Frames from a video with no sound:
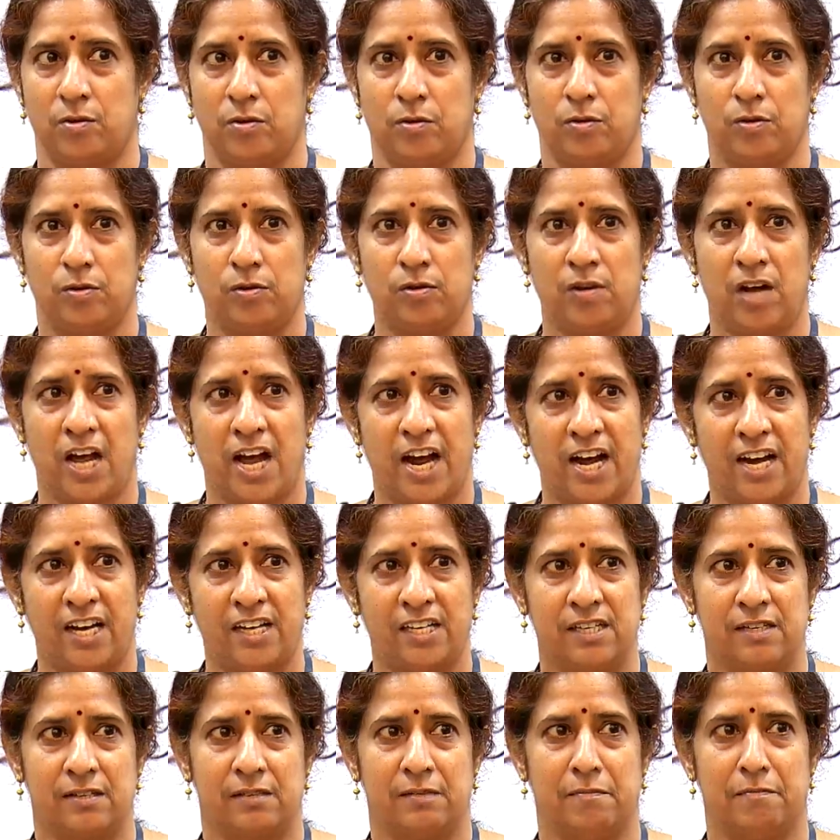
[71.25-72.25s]
who
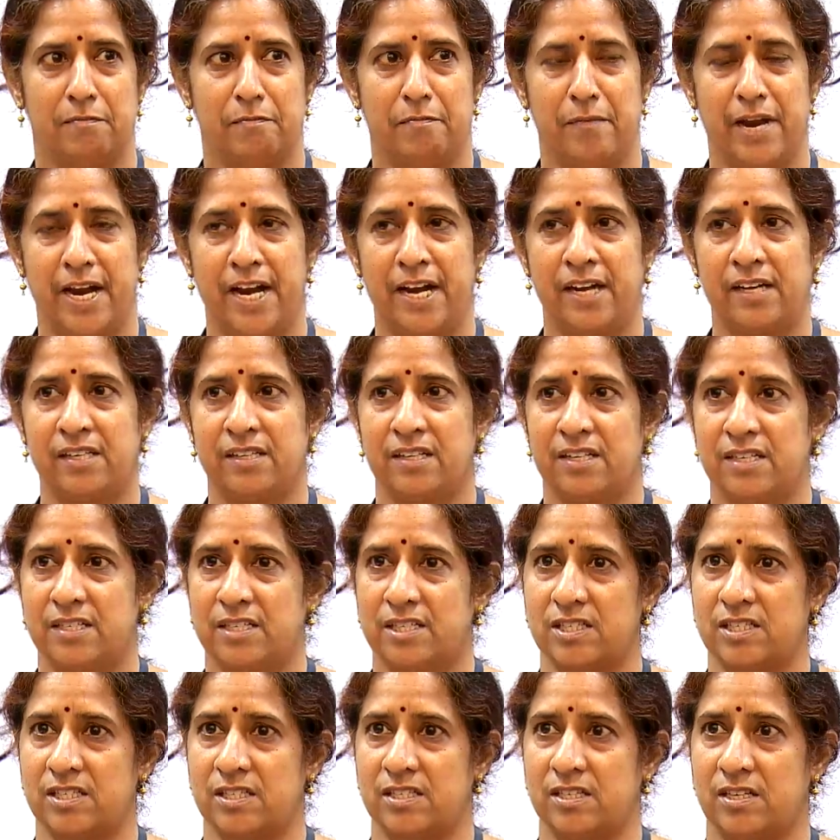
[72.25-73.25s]
had made
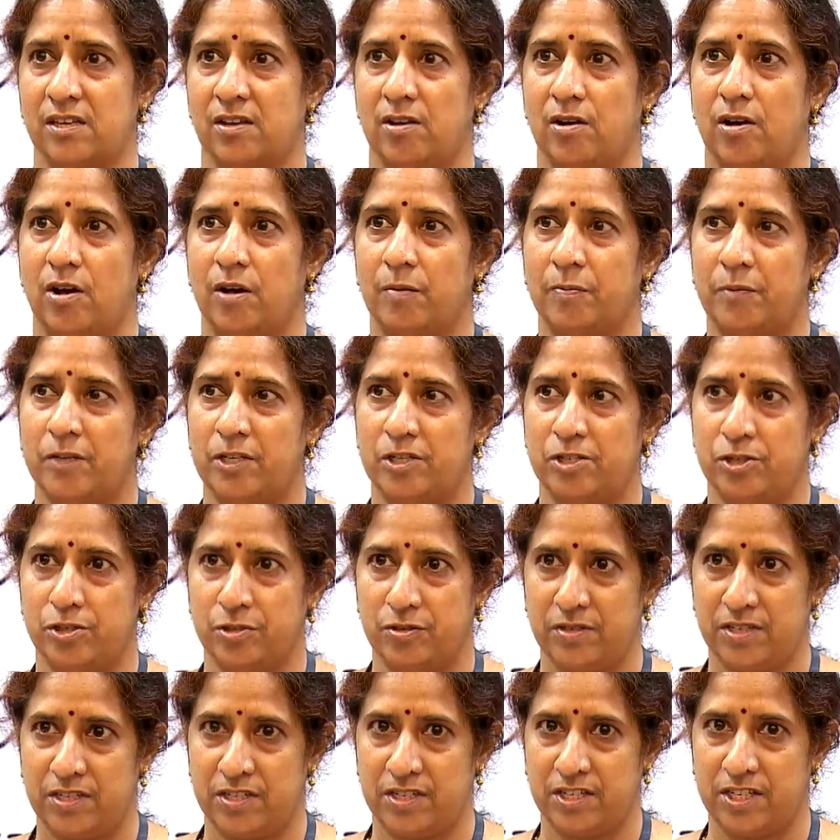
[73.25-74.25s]
this
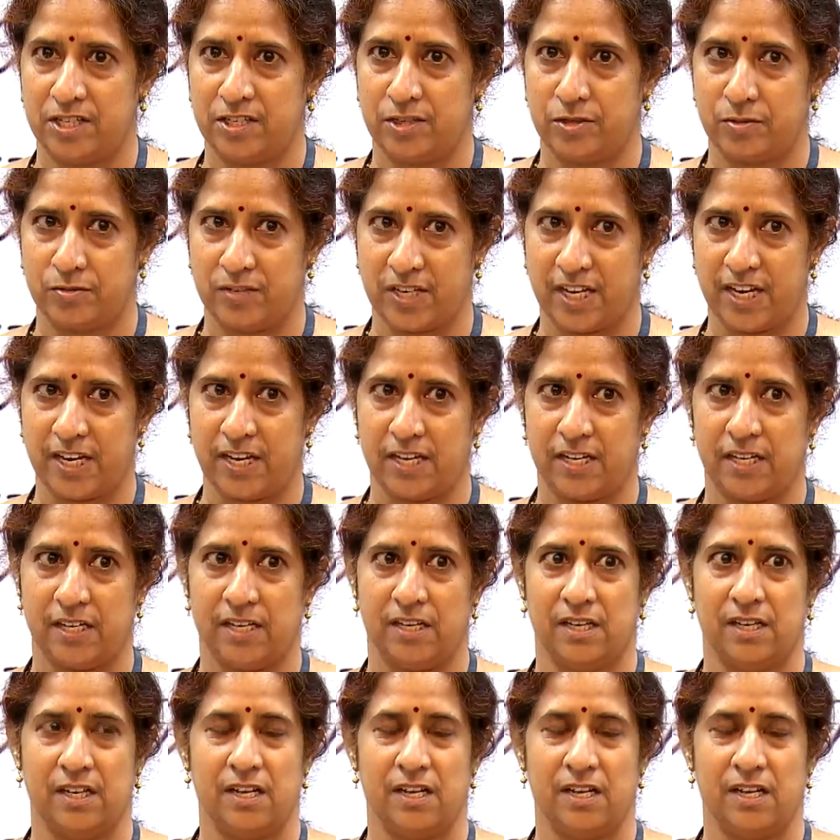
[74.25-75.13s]
opportunity today,